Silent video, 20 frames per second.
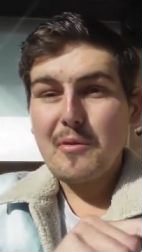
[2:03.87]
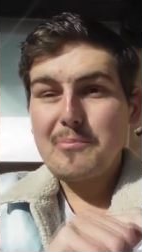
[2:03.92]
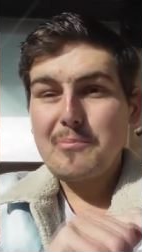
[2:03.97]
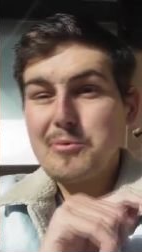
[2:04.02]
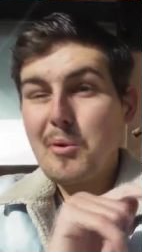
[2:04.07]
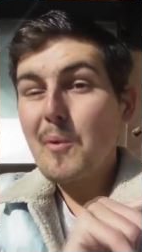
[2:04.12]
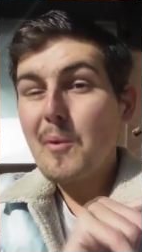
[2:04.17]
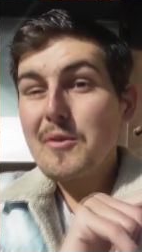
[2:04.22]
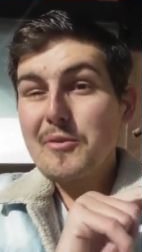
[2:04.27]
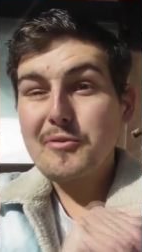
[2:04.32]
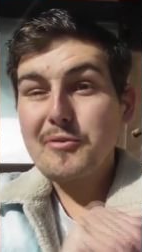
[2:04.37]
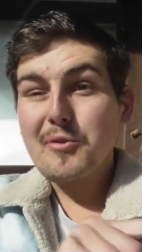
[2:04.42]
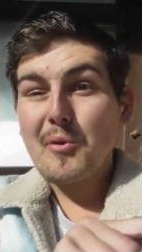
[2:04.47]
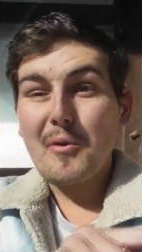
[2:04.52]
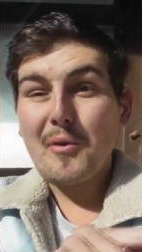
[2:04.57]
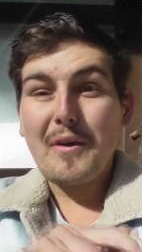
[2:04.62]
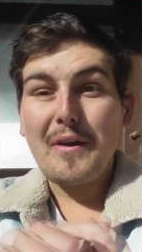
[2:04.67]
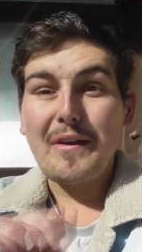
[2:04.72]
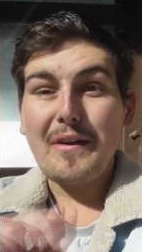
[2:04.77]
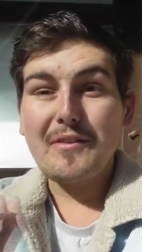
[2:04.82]
Toy
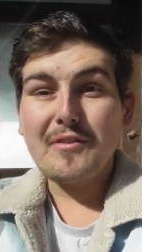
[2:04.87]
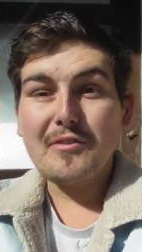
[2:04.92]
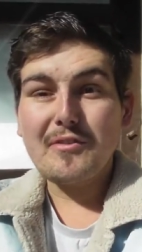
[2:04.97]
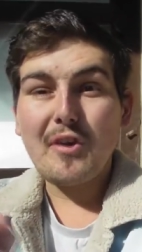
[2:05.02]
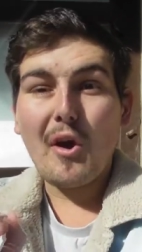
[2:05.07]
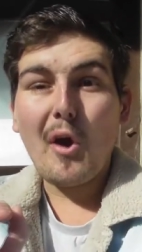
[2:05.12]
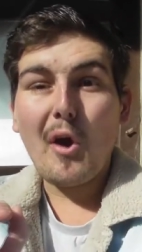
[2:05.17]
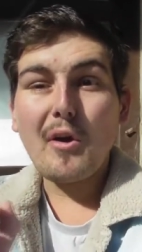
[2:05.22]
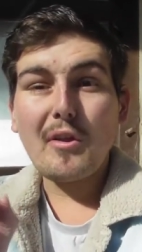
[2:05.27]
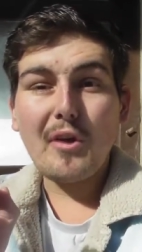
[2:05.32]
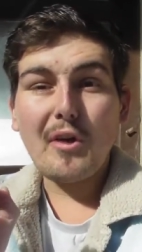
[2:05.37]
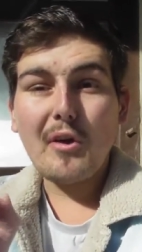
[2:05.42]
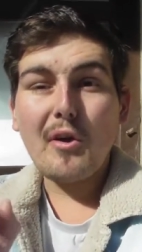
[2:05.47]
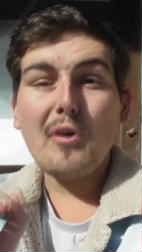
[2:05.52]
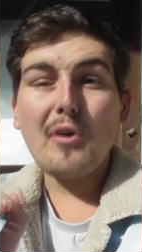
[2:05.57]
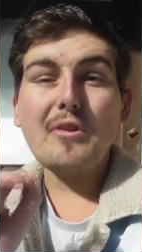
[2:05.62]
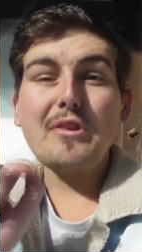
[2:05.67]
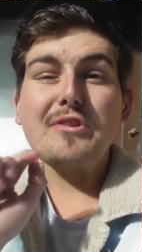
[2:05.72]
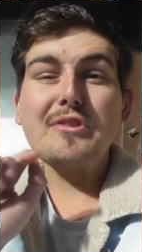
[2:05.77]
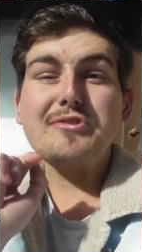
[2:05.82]
Story
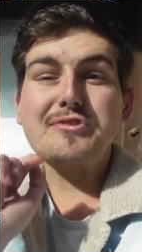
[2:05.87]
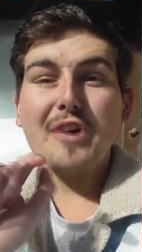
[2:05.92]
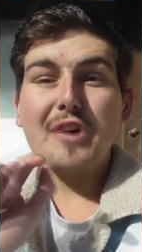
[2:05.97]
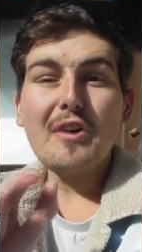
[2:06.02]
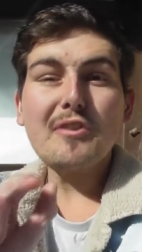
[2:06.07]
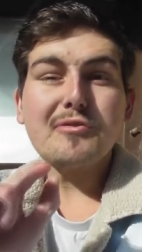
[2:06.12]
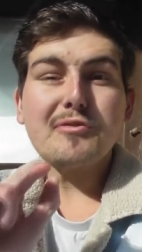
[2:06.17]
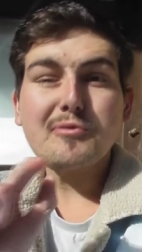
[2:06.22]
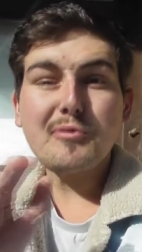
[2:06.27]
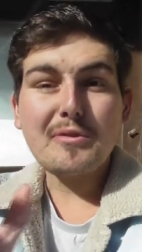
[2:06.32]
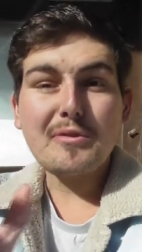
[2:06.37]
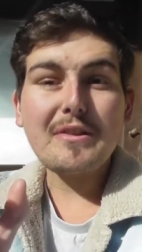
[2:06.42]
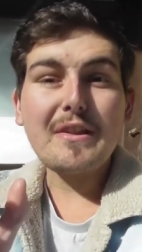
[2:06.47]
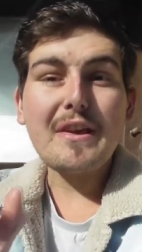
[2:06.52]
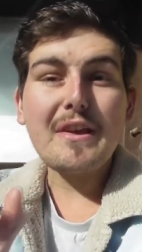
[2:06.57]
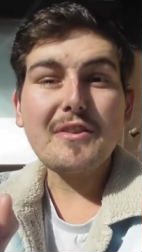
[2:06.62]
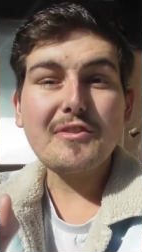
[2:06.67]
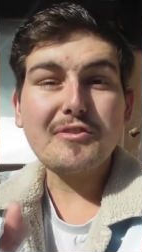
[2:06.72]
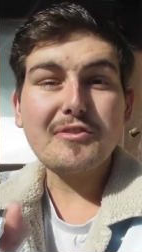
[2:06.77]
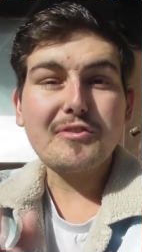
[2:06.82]
only just
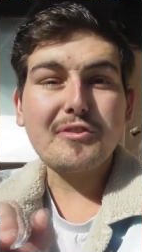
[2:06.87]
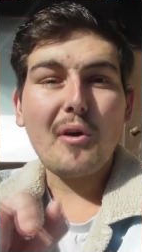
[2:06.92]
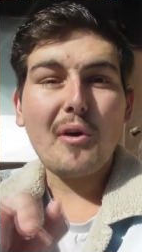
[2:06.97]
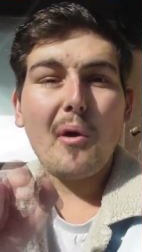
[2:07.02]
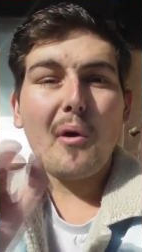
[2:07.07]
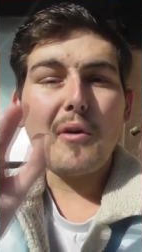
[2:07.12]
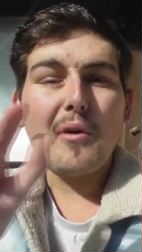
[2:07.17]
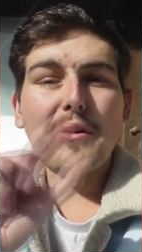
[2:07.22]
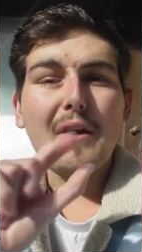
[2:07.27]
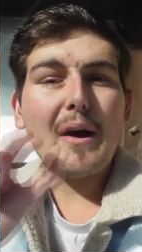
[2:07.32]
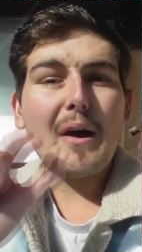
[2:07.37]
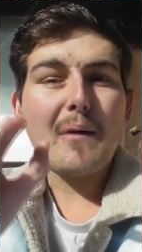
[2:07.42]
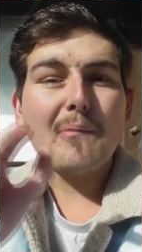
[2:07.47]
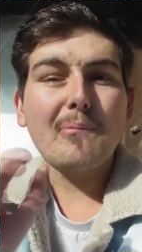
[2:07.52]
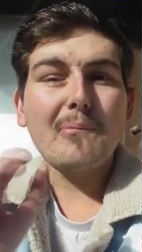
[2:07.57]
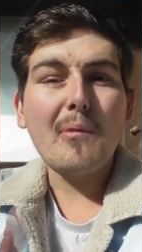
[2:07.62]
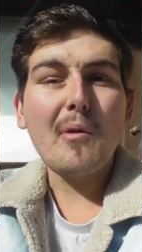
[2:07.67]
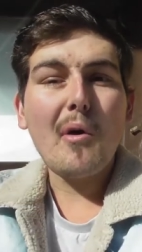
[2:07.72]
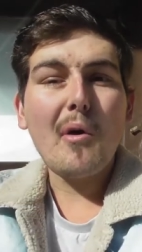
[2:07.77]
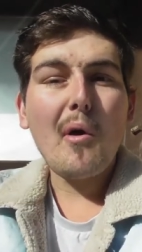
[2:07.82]
released
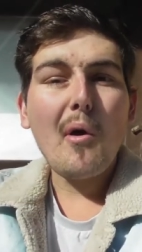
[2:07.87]
on